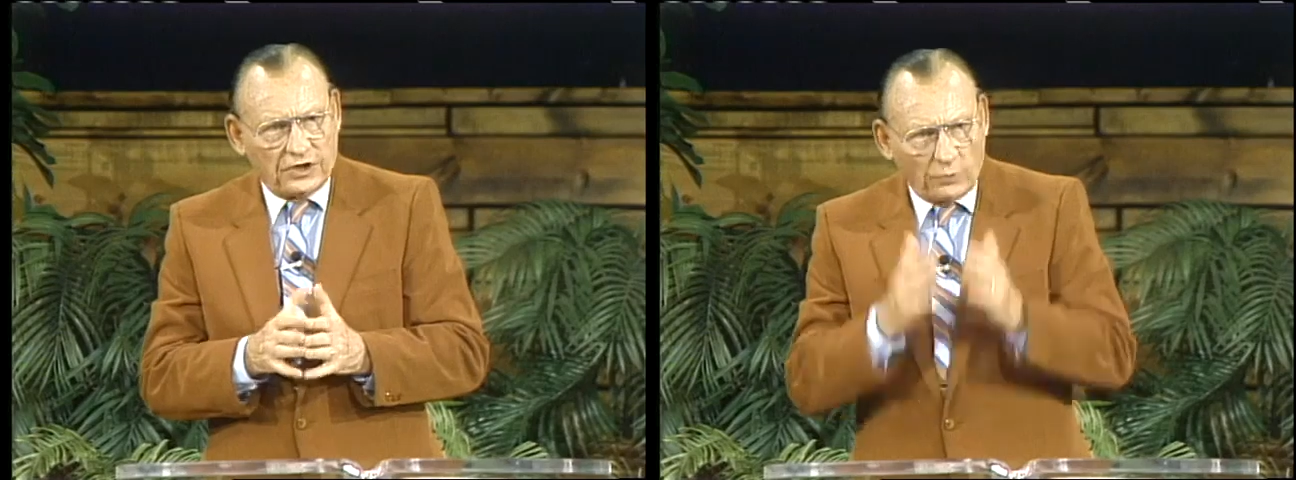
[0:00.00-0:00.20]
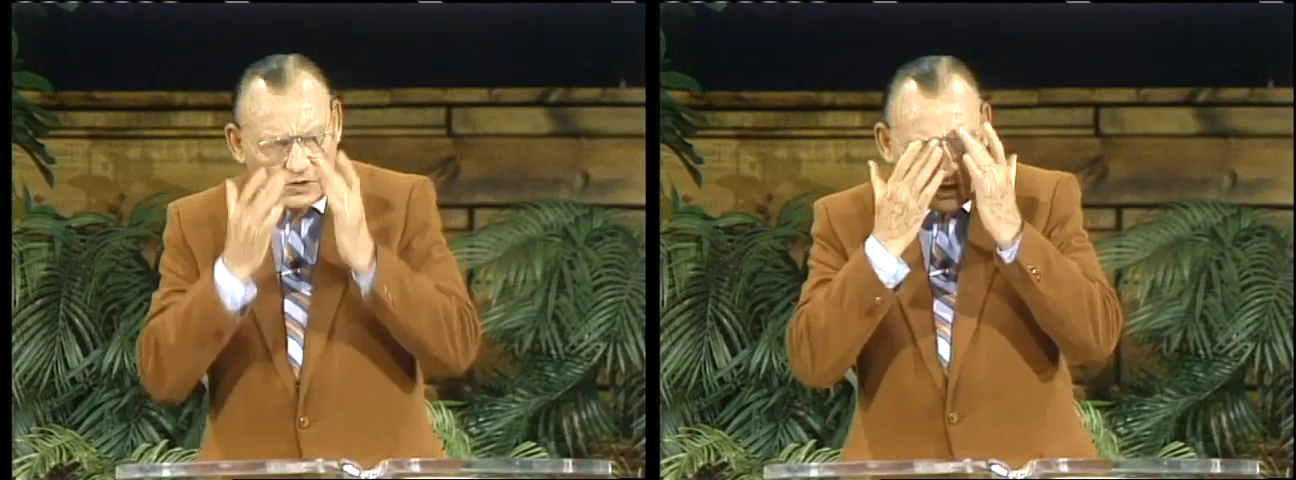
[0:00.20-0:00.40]

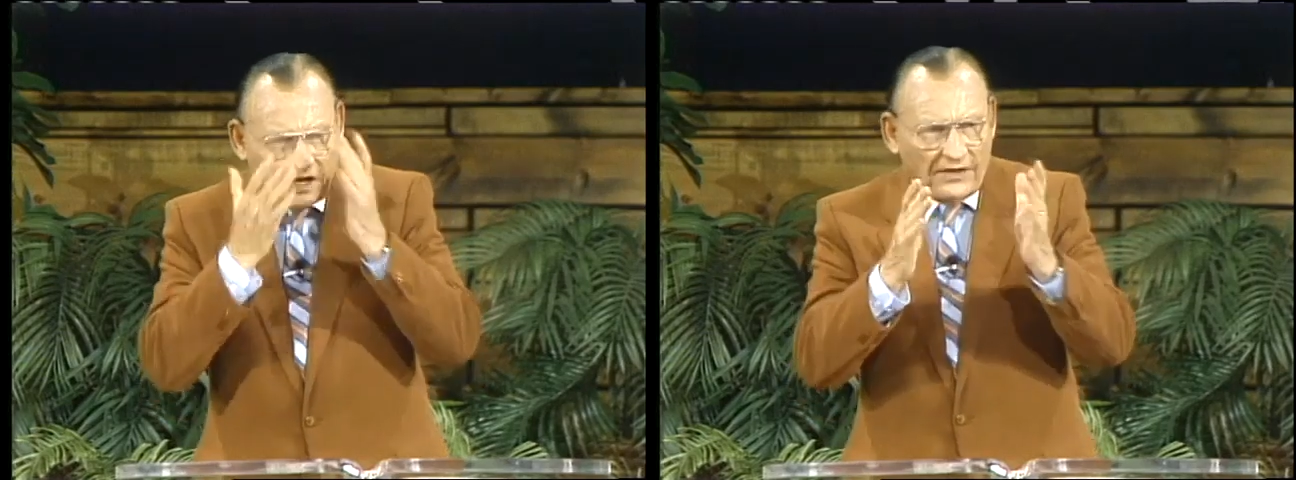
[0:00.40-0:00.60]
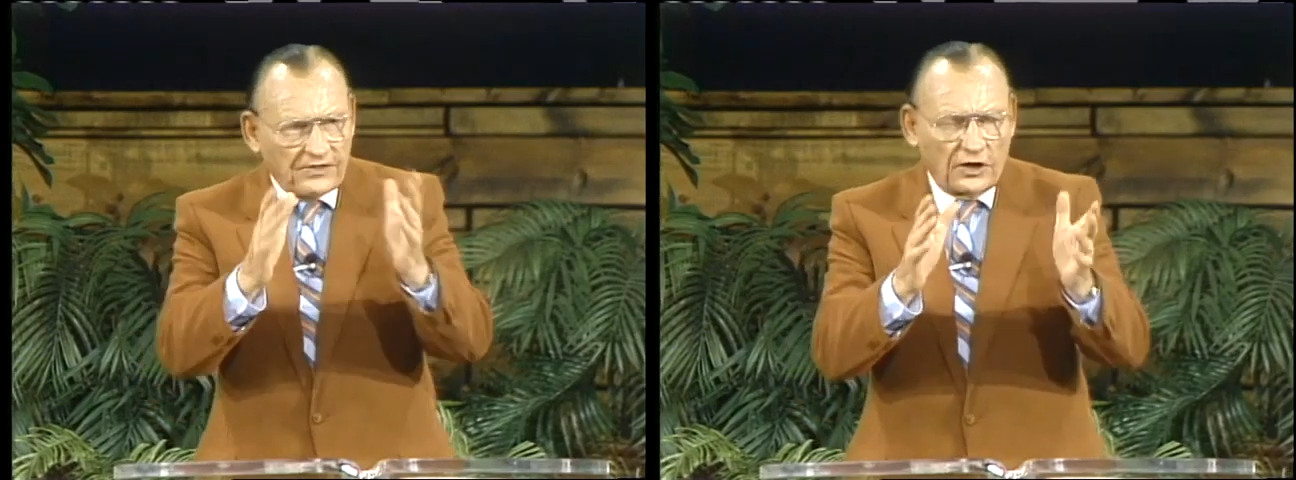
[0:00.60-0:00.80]
We are
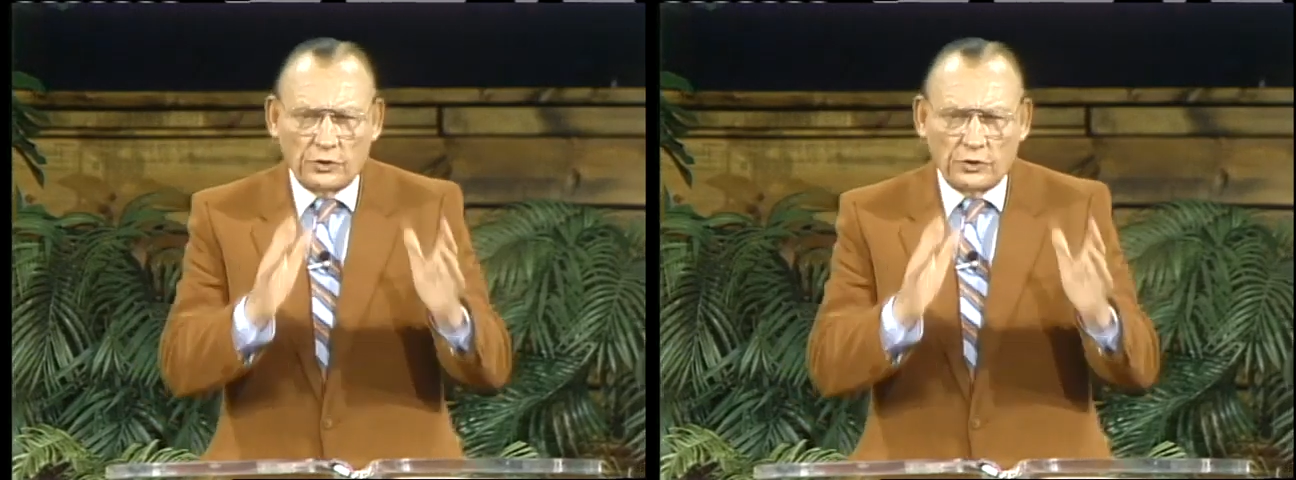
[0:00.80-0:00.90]
not the